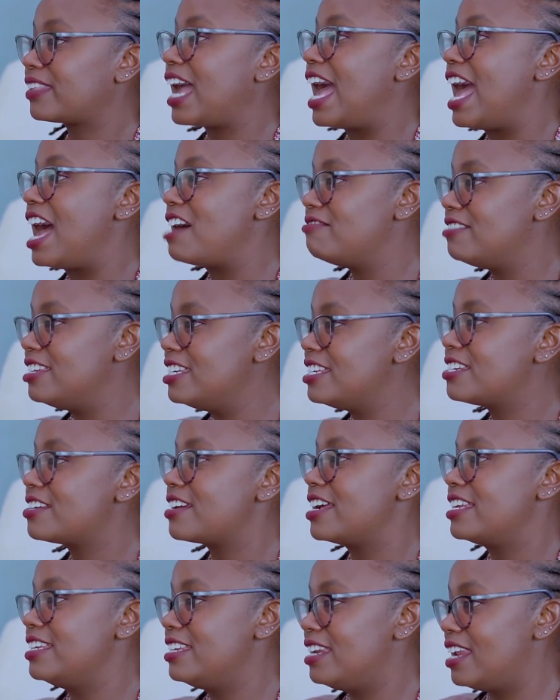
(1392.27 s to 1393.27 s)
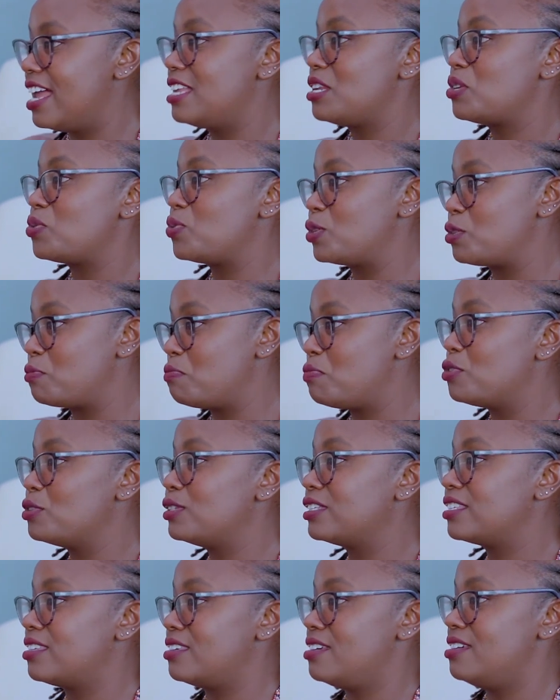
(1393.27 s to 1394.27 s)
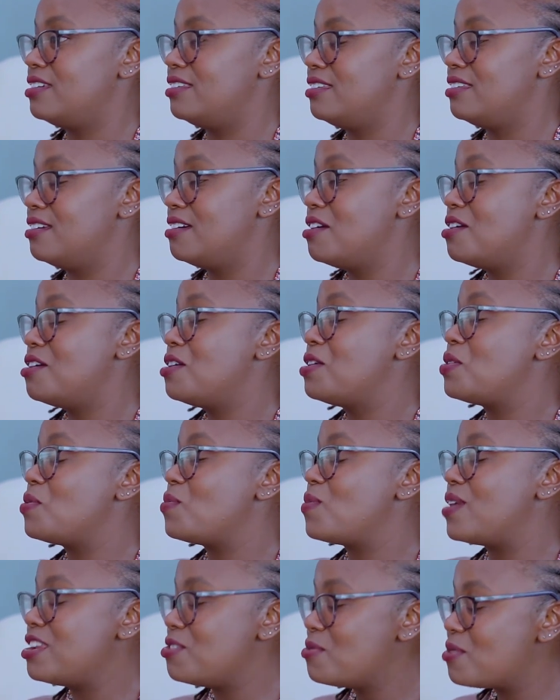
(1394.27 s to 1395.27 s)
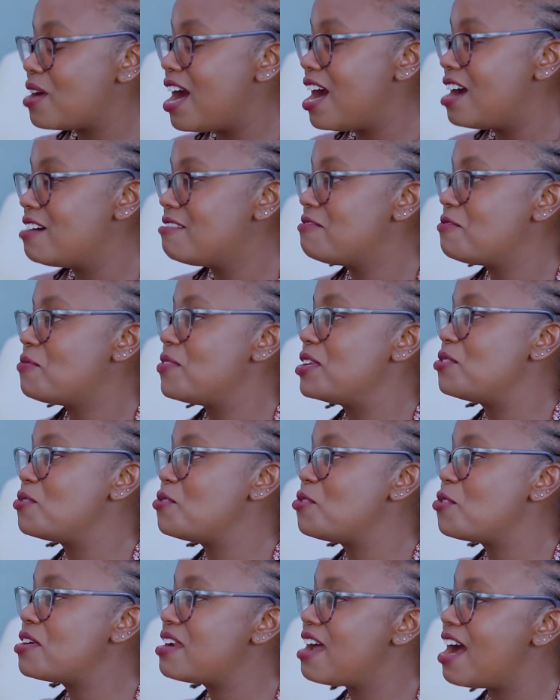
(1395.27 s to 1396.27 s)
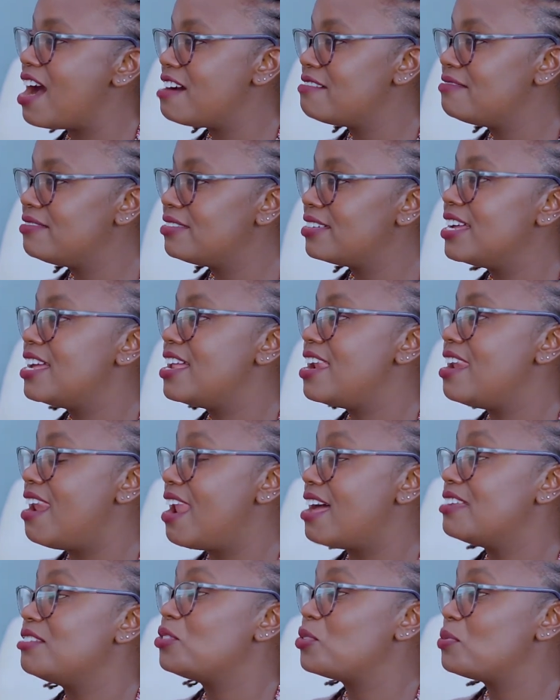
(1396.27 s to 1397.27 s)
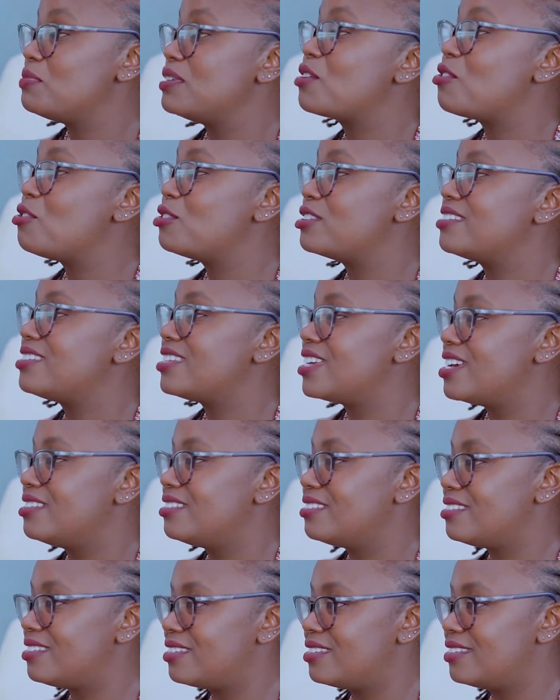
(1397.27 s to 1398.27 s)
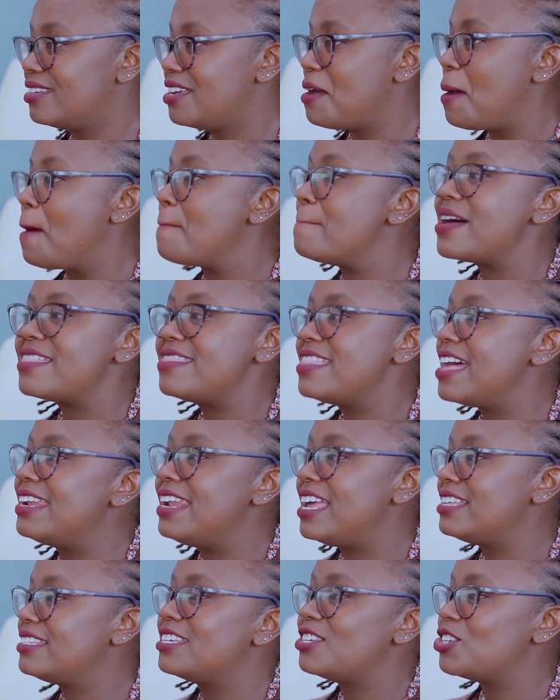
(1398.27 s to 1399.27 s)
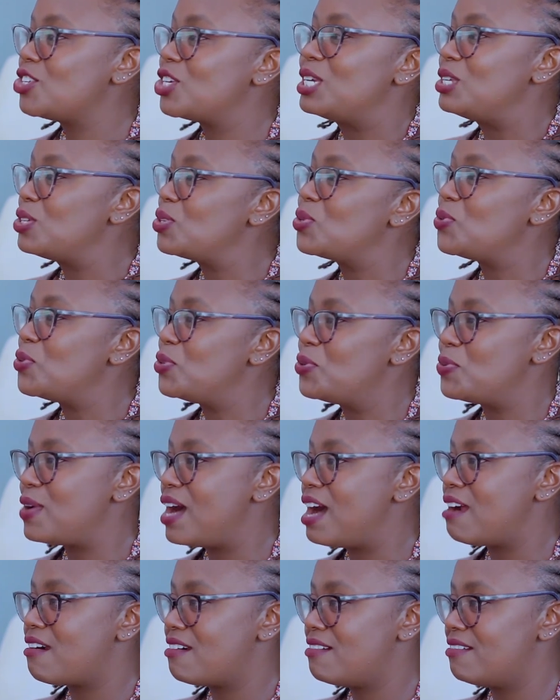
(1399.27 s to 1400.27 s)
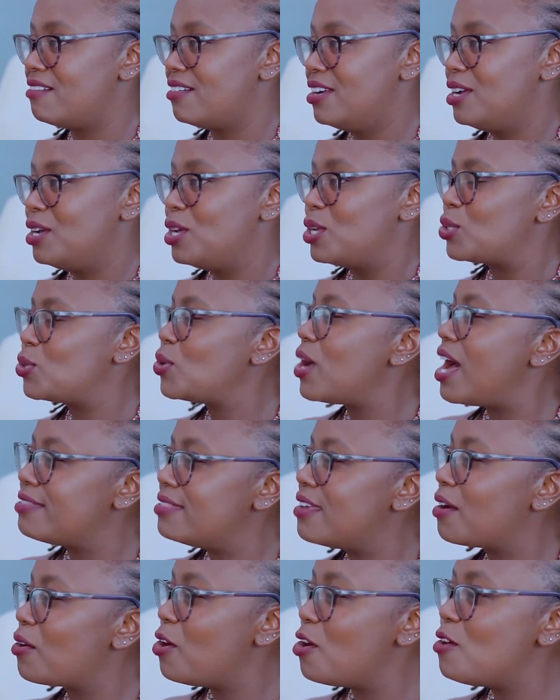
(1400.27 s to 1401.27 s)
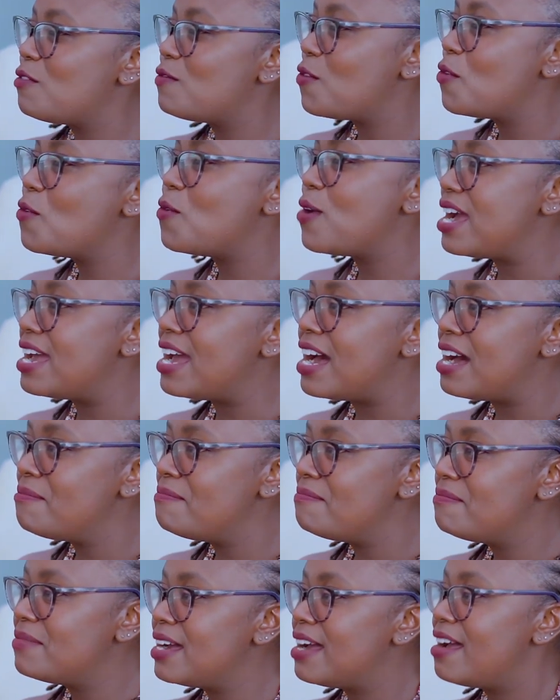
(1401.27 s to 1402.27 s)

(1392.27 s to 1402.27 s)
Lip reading: I have literally learned what Paul said. When you have, when you don't have, learn to be content. But that doesn't change who you are. So at the core of who I am,